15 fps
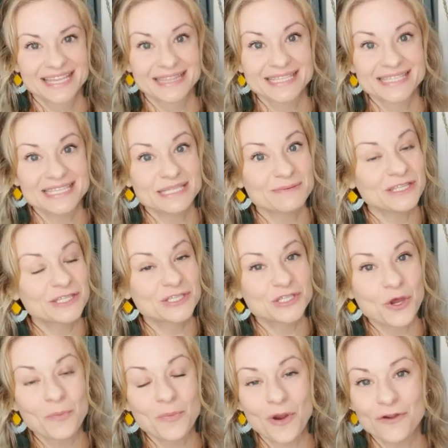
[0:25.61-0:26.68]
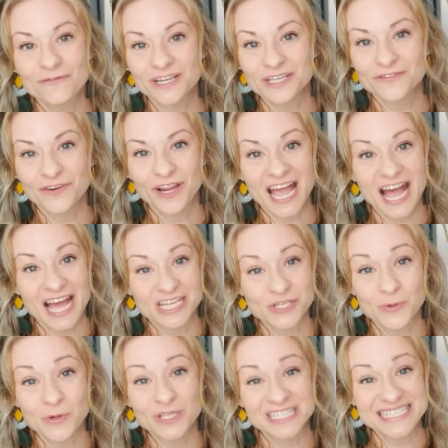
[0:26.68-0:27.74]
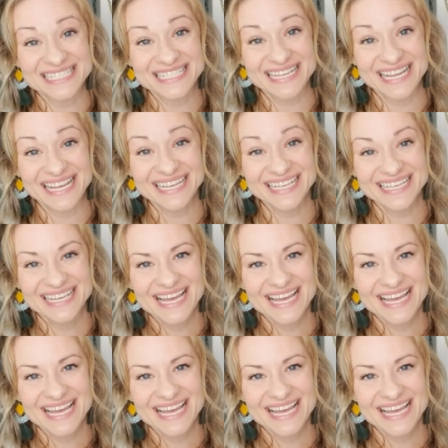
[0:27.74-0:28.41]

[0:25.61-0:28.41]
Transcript: This has been so perfect for casual listening.